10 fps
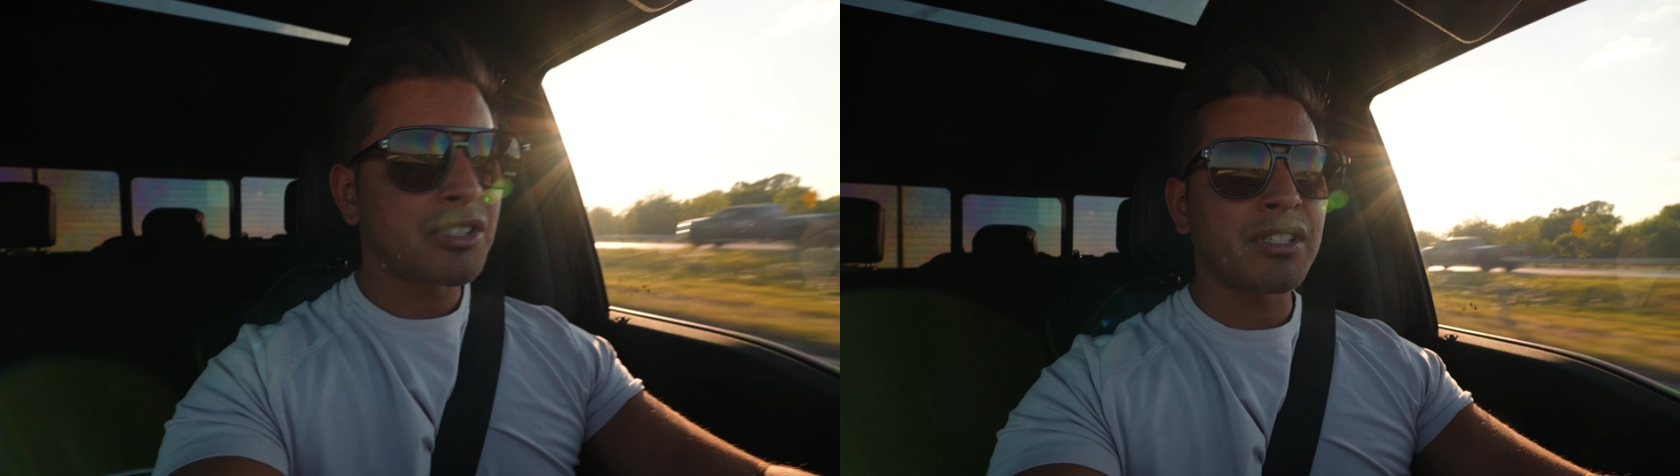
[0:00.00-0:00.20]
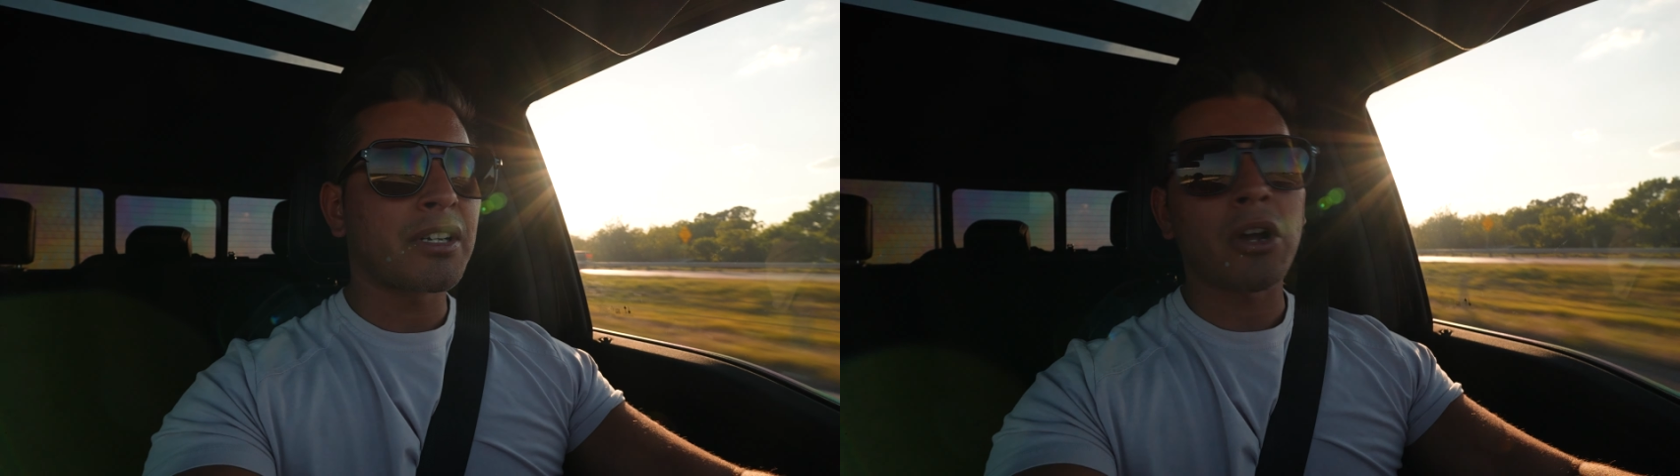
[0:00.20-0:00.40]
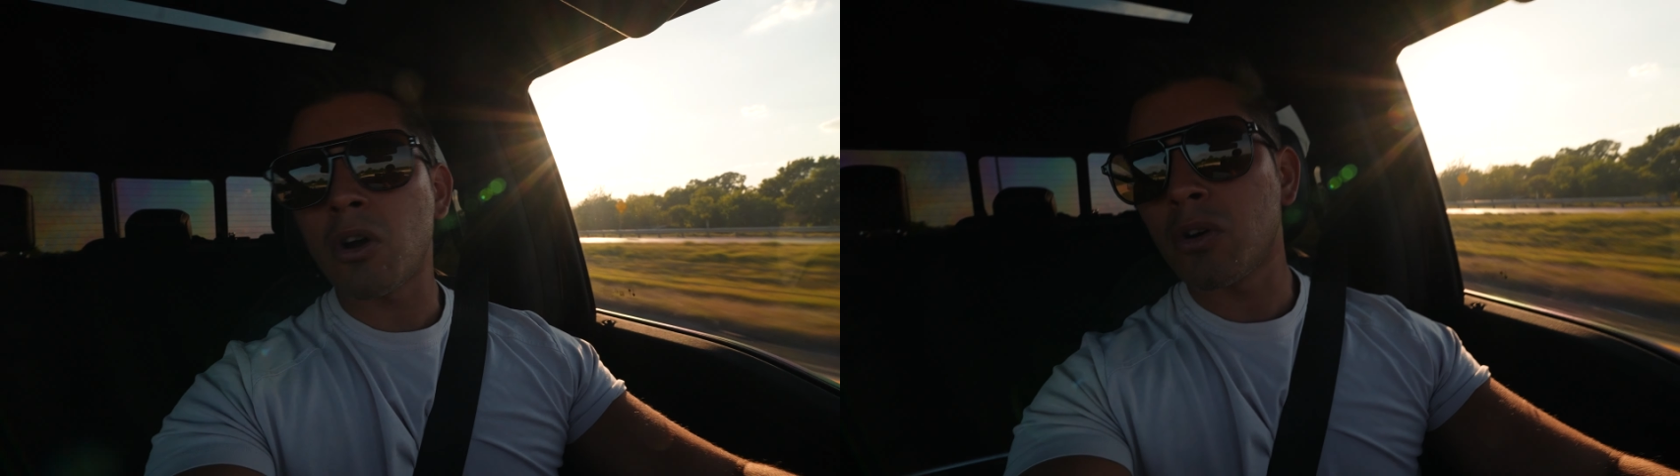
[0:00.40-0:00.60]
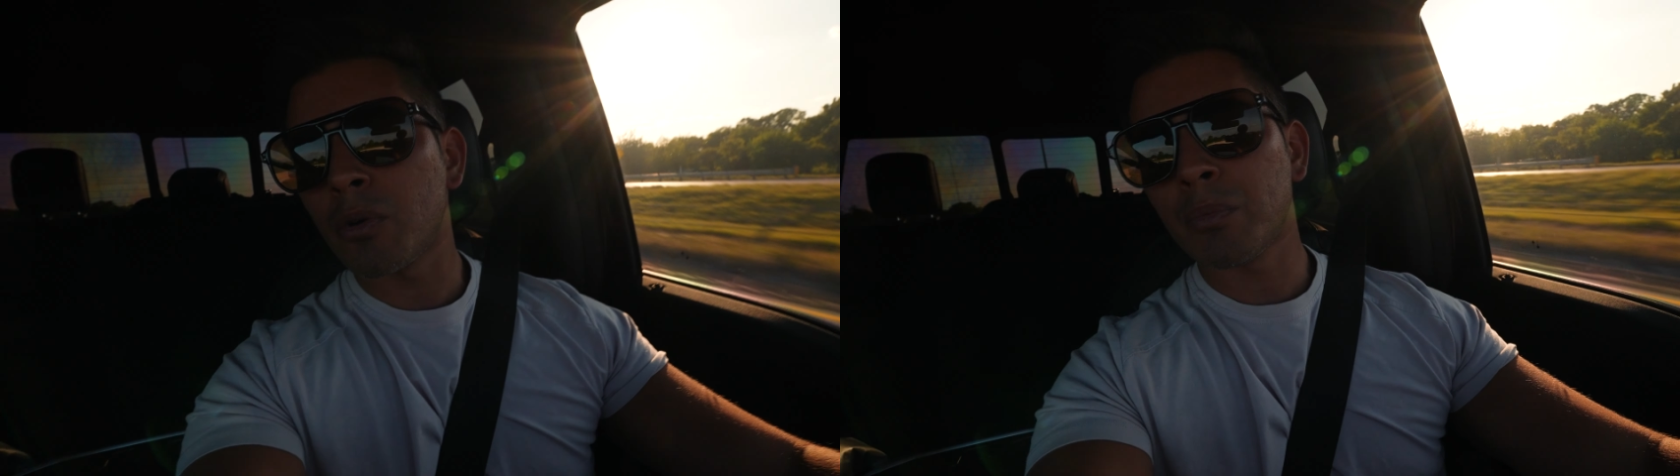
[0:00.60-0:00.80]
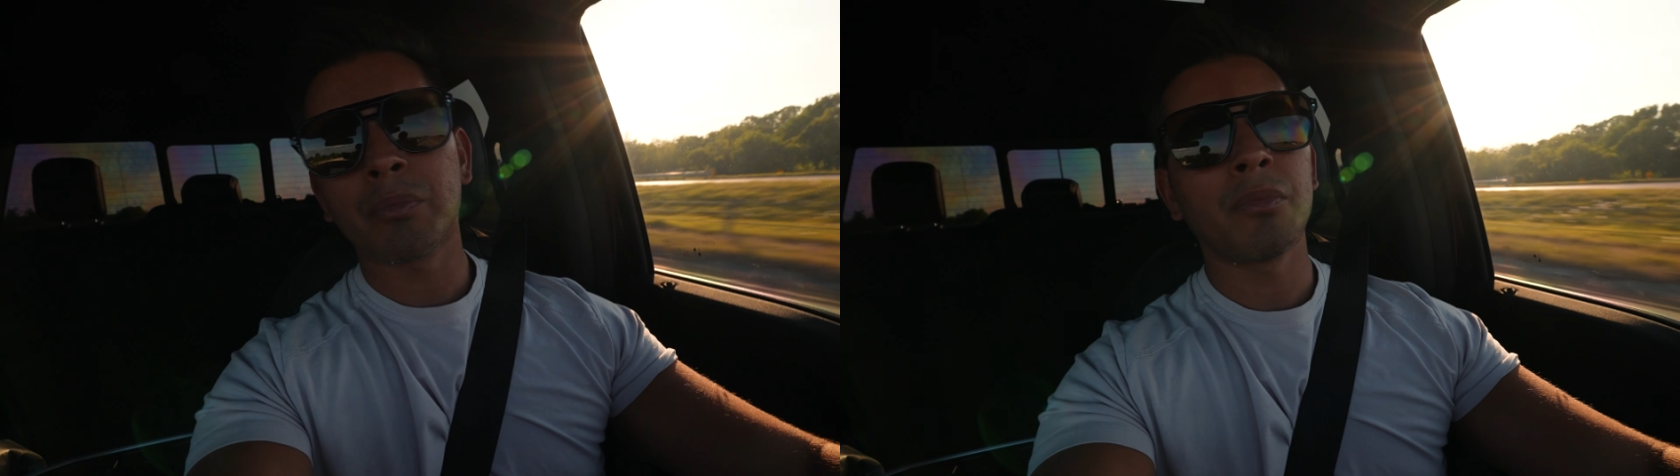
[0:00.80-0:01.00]
a sick
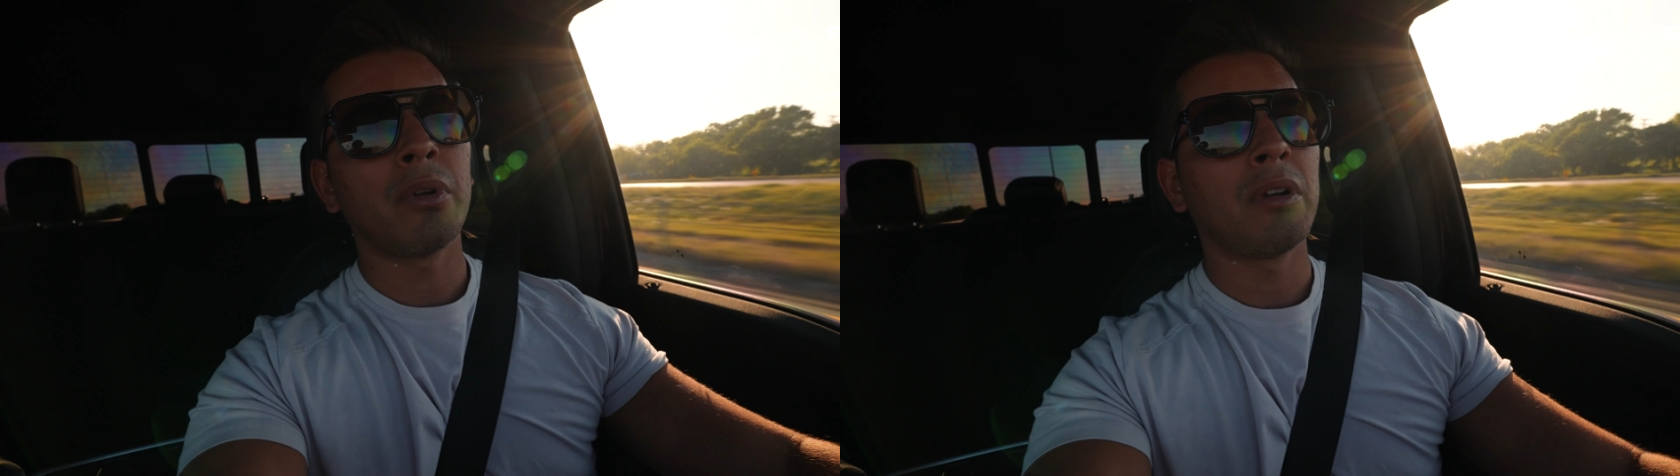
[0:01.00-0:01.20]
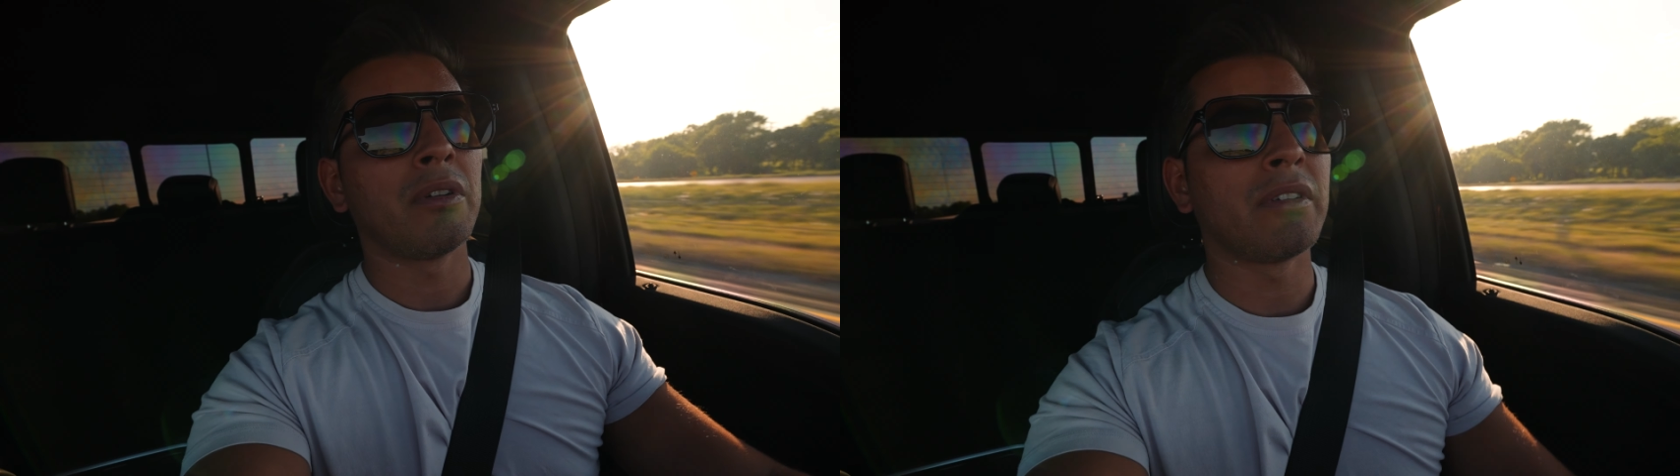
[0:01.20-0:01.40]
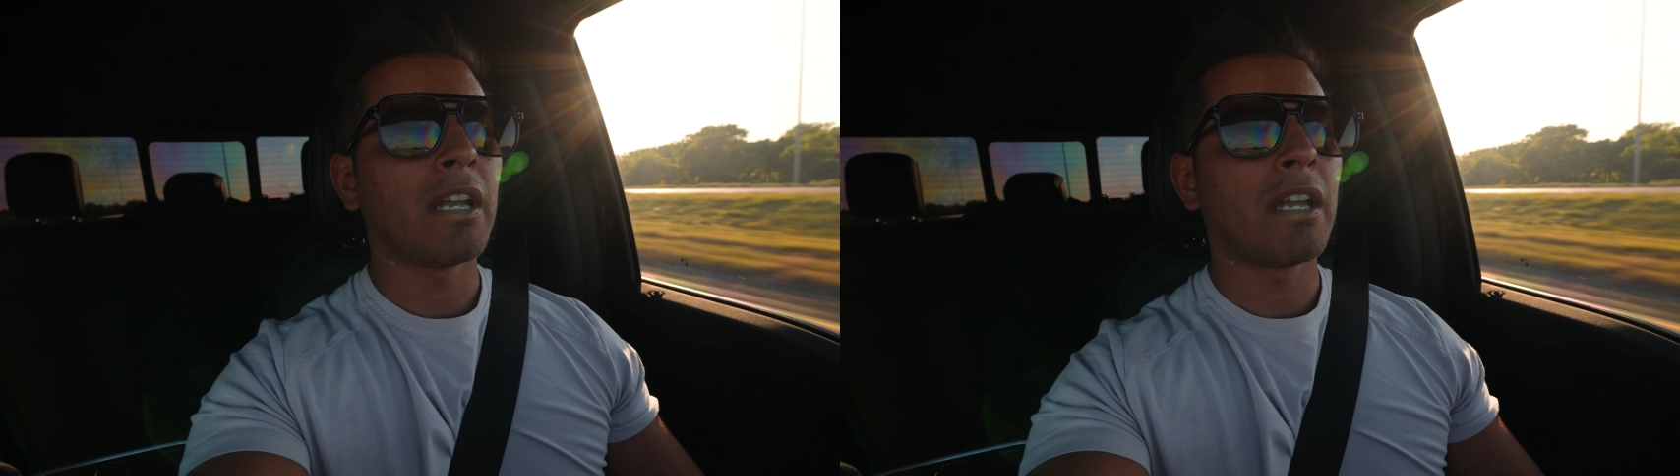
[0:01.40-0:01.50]
home,